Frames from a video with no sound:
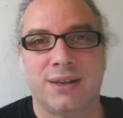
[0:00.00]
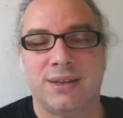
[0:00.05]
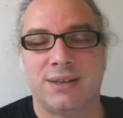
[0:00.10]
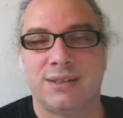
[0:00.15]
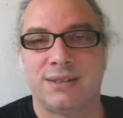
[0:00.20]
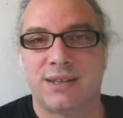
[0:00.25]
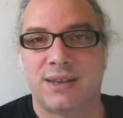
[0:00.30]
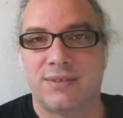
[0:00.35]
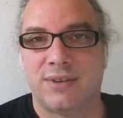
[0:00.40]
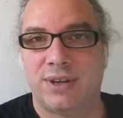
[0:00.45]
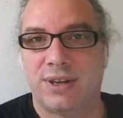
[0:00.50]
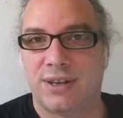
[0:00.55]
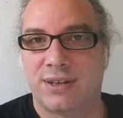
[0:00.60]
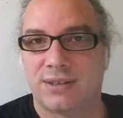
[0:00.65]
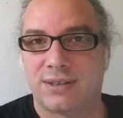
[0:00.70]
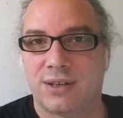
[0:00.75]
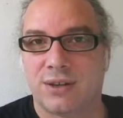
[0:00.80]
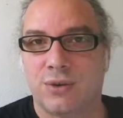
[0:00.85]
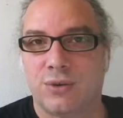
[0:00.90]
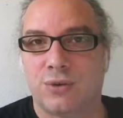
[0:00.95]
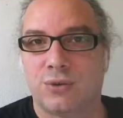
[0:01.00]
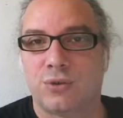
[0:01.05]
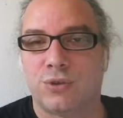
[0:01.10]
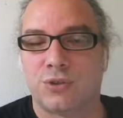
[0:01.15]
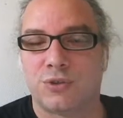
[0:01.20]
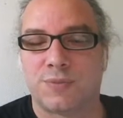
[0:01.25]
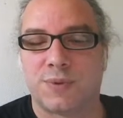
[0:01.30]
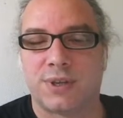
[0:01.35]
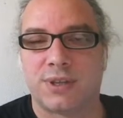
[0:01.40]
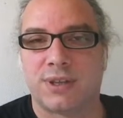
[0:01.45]
Seven years ago
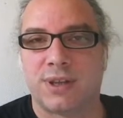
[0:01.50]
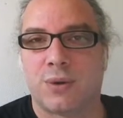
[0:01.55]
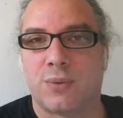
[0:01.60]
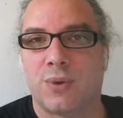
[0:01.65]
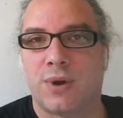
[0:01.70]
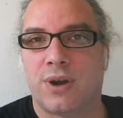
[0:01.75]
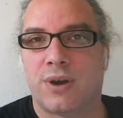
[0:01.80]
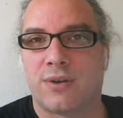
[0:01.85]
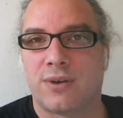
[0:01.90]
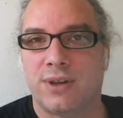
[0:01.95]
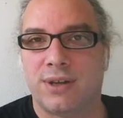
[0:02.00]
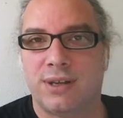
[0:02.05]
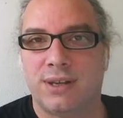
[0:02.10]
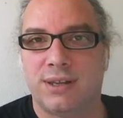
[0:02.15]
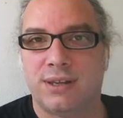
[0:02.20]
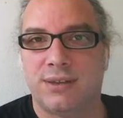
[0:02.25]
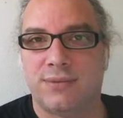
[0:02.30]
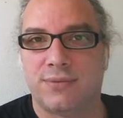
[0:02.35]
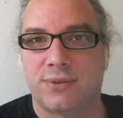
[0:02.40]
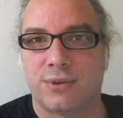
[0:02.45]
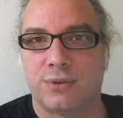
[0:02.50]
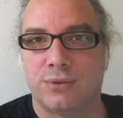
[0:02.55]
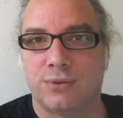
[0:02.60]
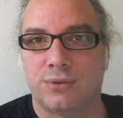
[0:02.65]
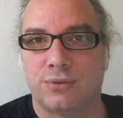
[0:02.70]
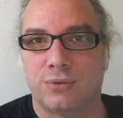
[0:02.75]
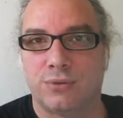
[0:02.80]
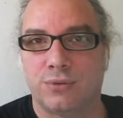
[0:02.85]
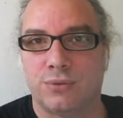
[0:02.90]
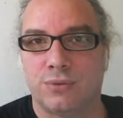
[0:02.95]
those printers were really
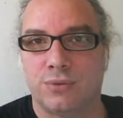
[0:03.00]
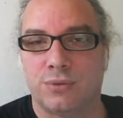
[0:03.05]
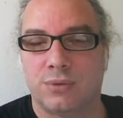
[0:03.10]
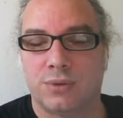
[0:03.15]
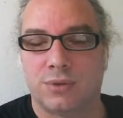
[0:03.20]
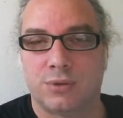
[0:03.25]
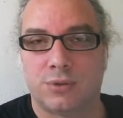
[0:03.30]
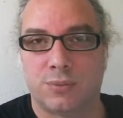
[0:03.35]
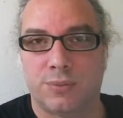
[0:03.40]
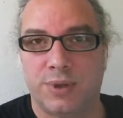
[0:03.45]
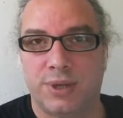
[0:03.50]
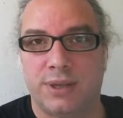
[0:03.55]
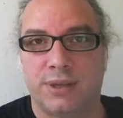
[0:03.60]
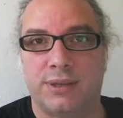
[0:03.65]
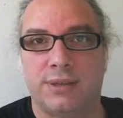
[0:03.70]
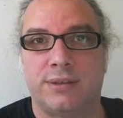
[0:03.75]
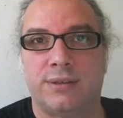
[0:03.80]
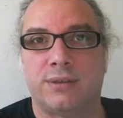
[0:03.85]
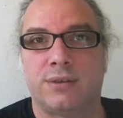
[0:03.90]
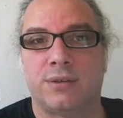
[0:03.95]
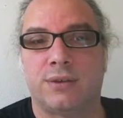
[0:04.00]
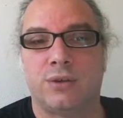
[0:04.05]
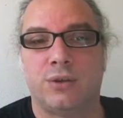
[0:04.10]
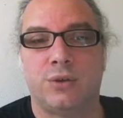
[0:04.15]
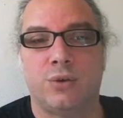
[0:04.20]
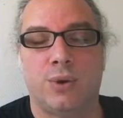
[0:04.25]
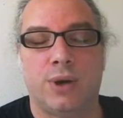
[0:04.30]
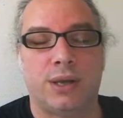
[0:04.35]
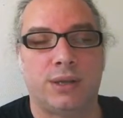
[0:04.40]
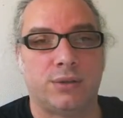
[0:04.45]
difficult to, to build.
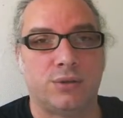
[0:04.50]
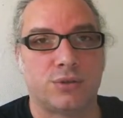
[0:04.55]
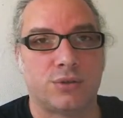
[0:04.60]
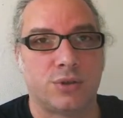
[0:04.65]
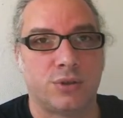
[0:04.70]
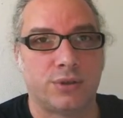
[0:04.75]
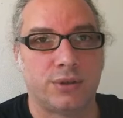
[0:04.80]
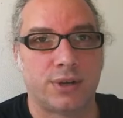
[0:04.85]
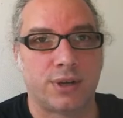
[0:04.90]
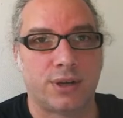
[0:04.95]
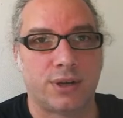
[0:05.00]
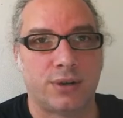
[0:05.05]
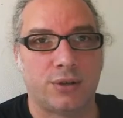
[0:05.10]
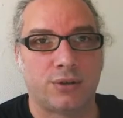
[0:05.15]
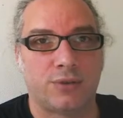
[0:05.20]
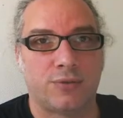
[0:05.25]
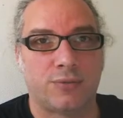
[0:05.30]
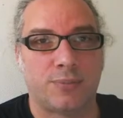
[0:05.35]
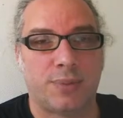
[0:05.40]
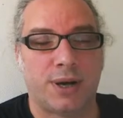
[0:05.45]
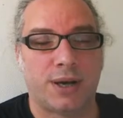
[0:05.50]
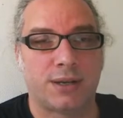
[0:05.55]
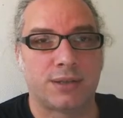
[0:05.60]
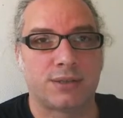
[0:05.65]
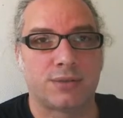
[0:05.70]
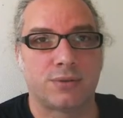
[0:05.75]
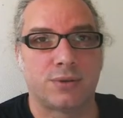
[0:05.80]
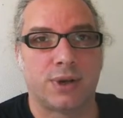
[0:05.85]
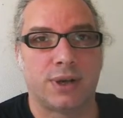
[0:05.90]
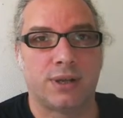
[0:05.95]
You had to solder a lot of
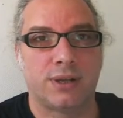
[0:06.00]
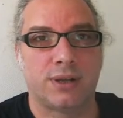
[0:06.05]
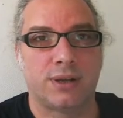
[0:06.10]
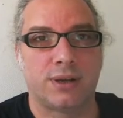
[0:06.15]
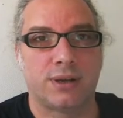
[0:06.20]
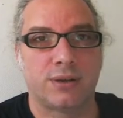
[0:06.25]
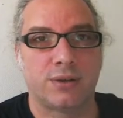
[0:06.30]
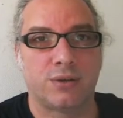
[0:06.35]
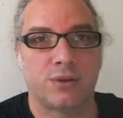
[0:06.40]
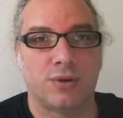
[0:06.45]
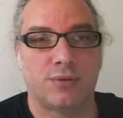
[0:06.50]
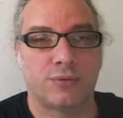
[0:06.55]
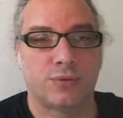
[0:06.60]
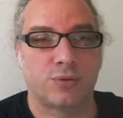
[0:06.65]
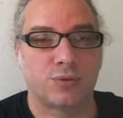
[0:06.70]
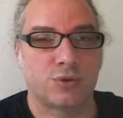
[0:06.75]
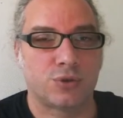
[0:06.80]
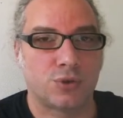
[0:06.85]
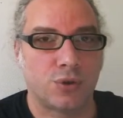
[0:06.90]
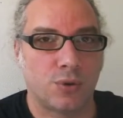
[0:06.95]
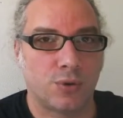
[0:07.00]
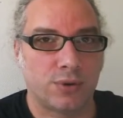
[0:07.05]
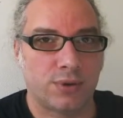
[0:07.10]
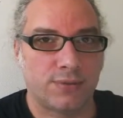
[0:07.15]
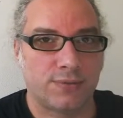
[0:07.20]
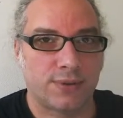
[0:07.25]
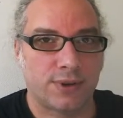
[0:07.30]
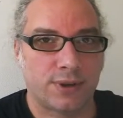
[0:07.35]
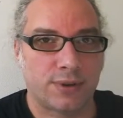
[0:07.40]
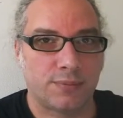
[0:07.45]
parts together, you have to sew
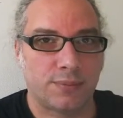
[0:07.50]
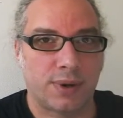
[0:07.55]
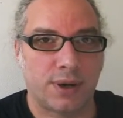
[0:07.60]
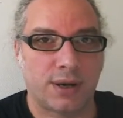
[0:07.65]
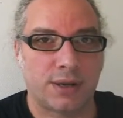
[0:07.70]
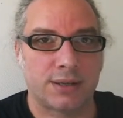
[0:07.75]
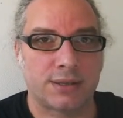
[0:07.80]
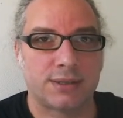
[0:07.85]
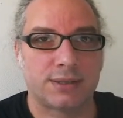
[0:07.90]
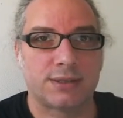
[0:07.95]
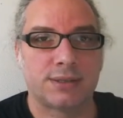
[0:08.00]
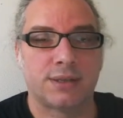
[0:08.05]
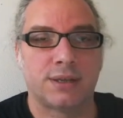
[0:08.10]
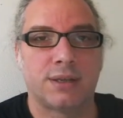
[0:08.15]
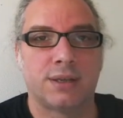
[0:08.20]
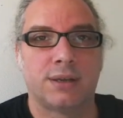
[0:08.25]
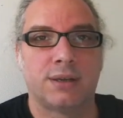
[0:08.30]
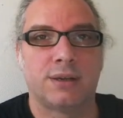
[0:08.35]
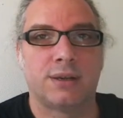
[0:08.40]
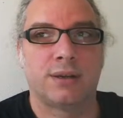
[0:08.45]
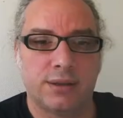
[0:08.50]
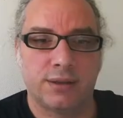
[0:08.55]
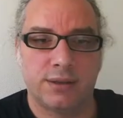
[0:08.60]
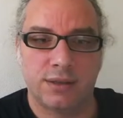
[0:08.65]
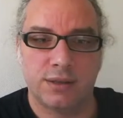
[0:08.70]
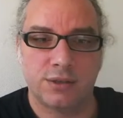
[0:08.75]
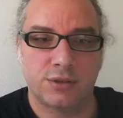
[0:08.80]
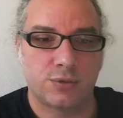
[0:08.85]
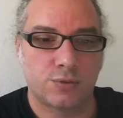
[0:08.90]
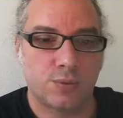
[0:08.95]
different parts.
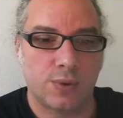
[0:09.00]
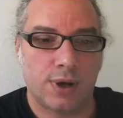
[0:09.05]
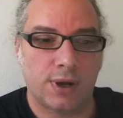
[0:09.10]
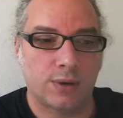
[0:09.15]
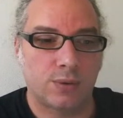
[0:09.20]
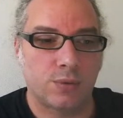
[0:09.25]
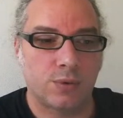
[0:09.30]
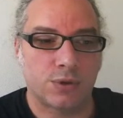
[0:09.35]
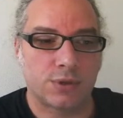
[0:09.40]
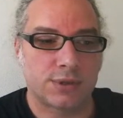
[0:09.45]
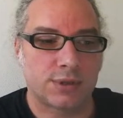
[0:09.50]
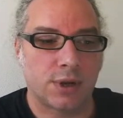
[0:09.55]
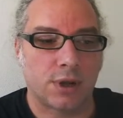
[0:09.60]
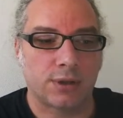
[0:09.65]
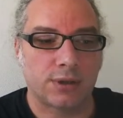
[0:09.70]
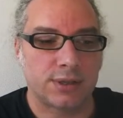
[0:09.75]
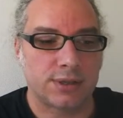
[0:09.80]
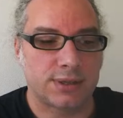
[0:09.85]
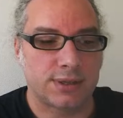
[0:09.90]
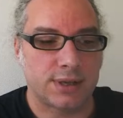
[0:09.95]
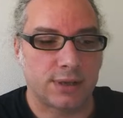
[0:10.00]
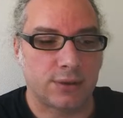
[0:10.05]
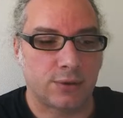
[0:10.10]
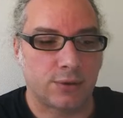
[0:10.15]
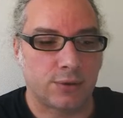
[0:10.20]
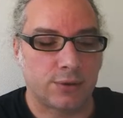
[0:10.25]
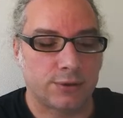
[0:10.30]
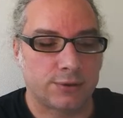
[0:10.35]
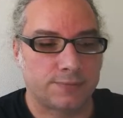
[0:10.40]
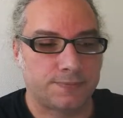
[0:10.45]
This one was not easy at all.